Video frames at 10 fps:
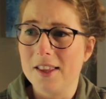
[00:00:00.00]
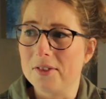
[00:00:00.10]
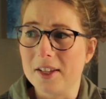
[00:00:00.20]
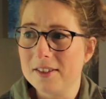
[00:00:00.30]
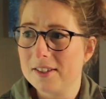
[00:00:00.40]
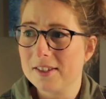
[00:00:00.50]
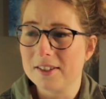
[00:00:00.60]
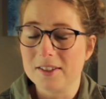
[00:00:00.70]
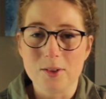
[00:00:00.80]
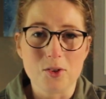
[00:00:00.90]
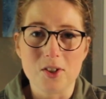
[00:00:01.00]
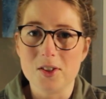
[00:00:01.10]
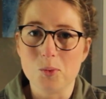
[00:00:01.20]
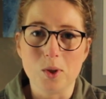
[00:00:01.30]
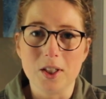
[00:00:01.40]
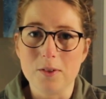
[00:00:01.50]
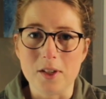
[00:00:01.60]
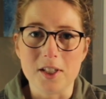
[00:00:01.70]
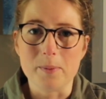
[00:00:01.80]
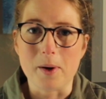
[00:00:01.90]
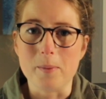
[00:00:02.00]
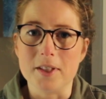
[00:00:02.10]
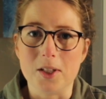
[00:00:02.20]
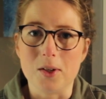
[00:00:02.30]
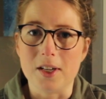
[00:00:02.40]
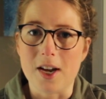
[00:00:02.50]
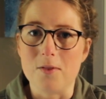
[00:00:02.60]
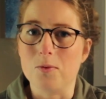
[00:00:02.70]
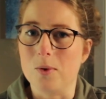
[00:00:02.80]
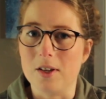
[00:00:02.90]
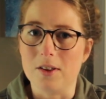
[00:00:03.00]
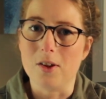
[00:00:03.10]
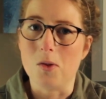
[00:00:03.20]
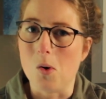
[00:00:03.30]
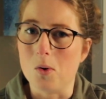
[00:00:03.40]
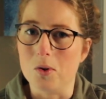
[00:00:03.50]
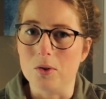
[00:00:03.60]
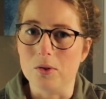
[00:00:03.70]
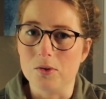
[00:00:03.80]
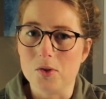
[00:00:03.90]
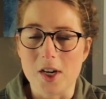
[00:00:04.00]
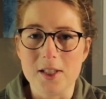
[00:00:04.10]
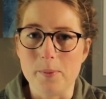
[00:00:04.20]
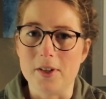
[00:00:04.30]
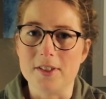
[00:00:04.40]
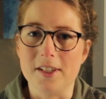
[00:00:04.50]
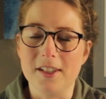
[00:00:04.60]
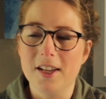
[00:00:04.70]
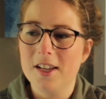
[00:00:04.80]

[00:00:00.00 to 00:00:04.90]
that's just a really fun experiment that you can have with a local tradesperson.